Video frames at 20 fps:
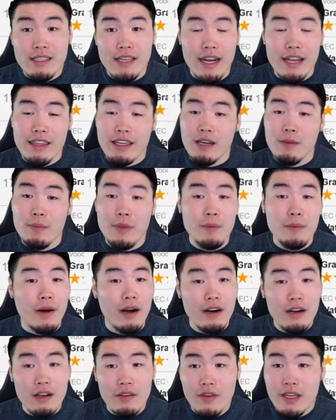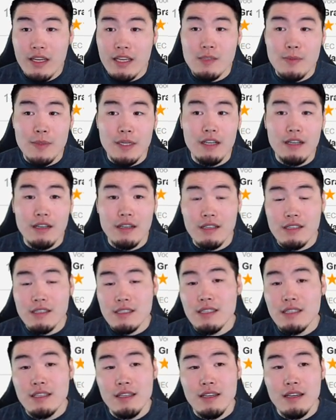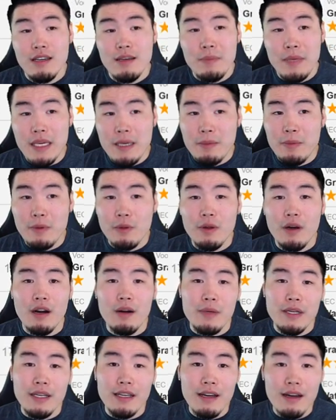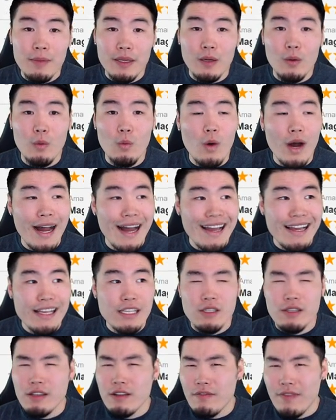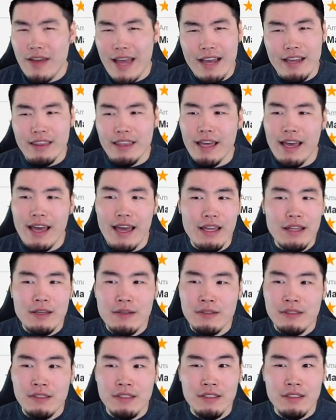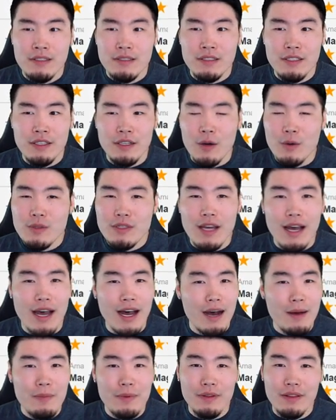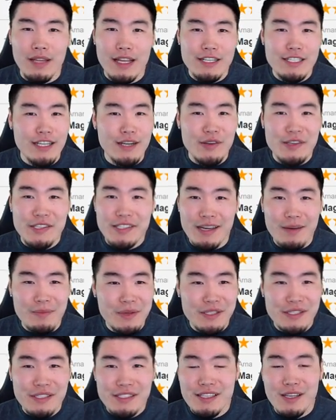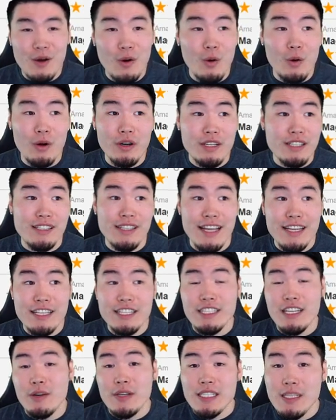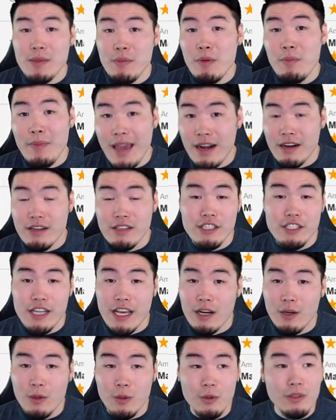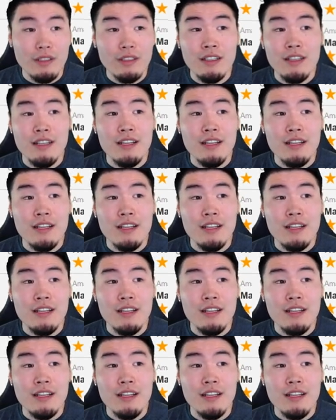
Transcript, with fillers: And I think a big part of it is because people are becoming wise to the fact that, you know, top legendary summons or just legendary summon banners in general